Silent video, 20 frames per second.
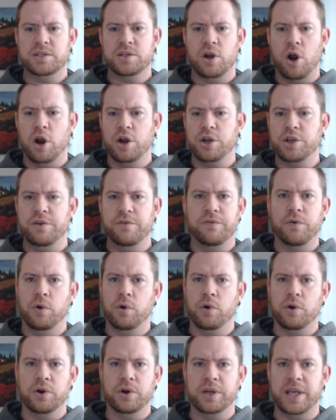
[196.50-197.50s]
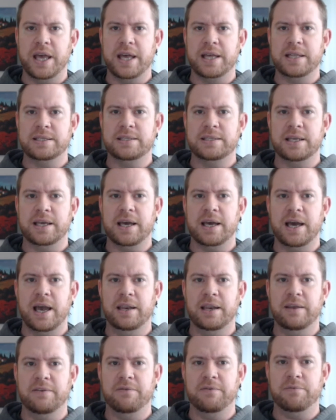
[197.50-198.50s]
argue for or against. It
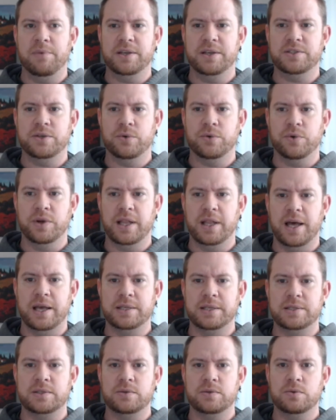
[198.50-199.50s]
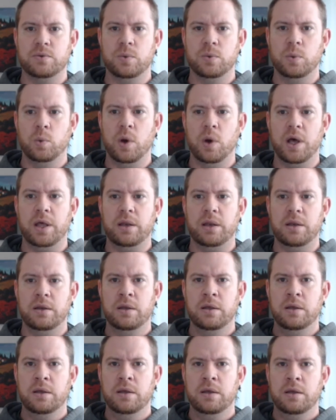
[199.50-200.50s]
kind of makes you realize what
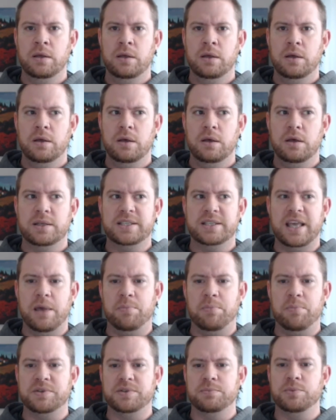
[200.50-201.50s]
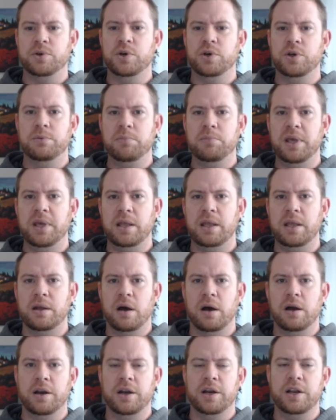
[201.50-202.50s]
escapism could mean
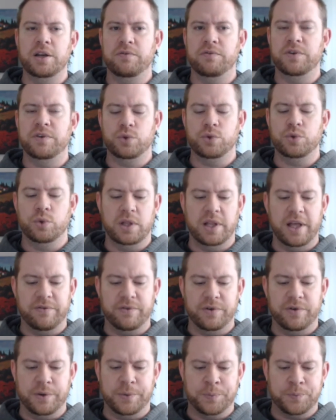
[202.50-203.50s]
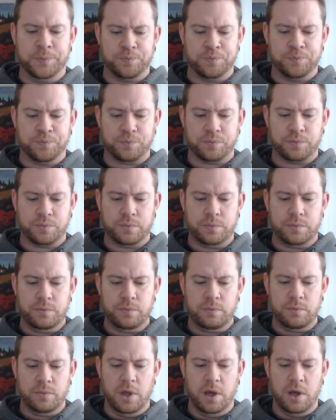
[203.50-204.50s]
on an individual level.
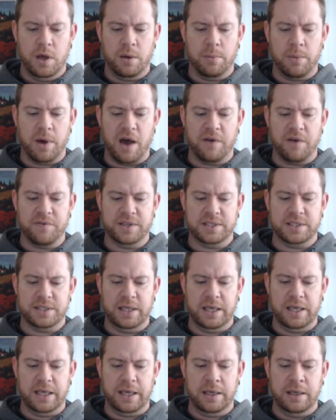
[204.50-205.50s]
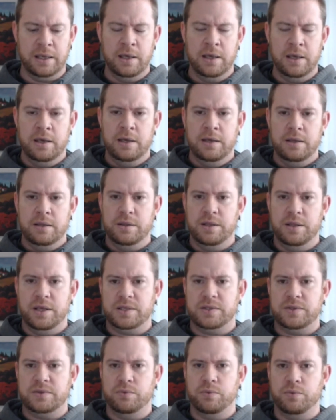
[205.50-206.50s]
Obviously,
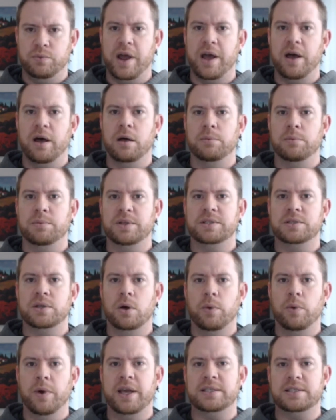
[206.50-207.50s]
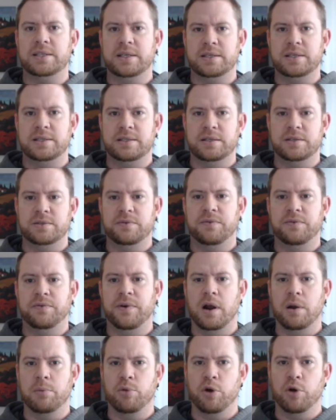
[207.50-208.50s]
this realm, this oasis, is
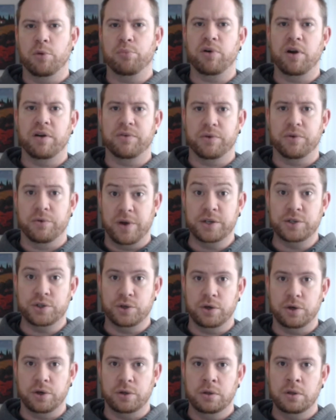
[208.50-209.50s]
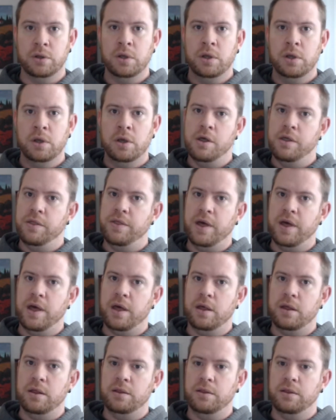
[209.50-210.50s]
far more preferential
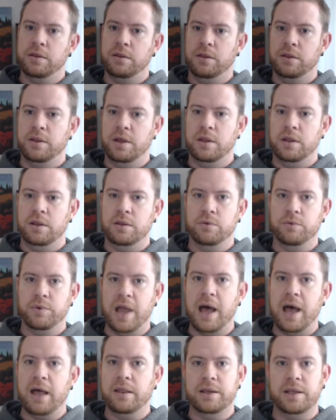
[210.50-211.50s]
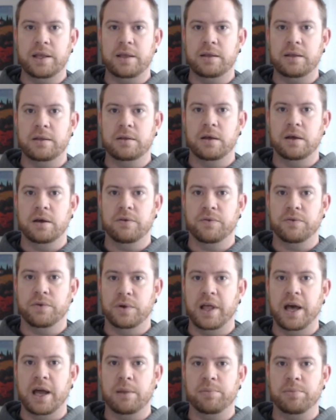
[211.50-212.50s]
than the reality for a
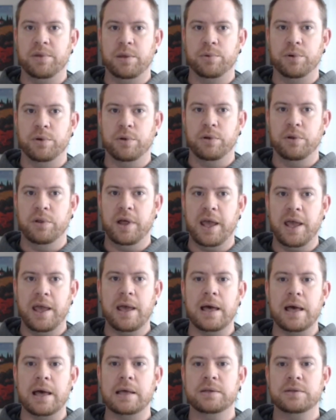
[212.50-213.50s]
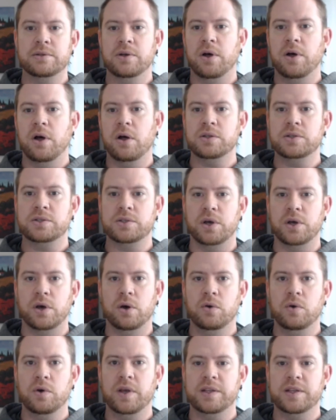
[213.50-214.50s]
lot of people, and
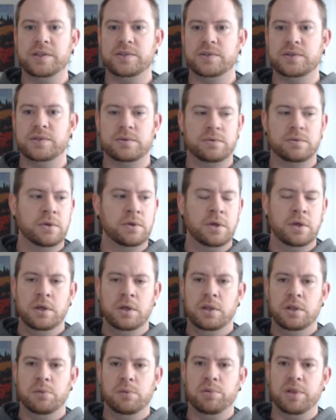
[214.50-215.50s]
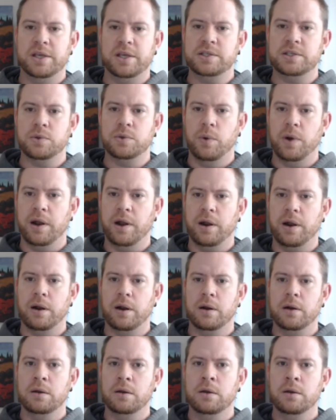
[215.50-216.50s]
also it's the place
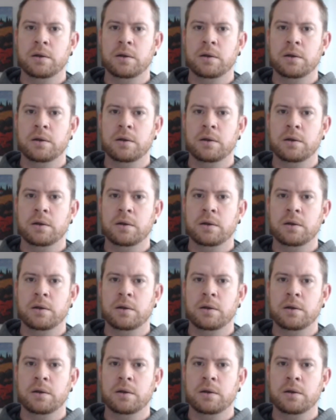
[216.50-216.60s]
where